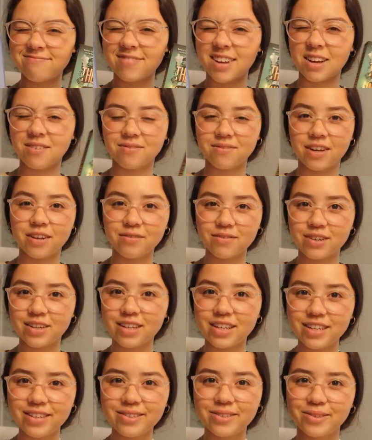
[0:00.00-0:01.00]
a fit for
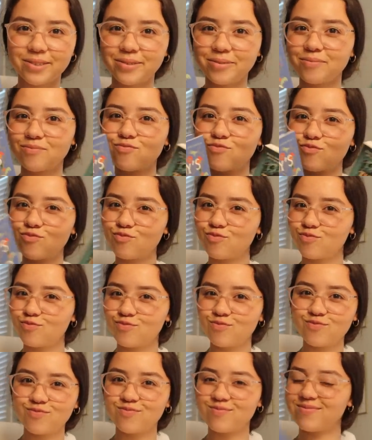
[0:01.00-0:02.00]
you
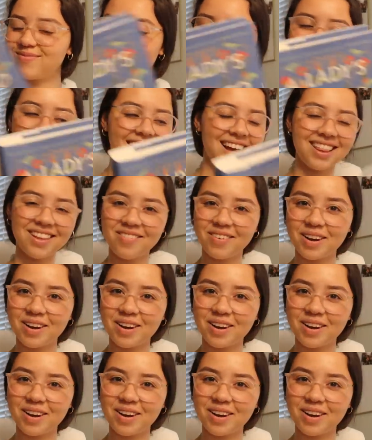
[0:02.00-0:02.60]
highly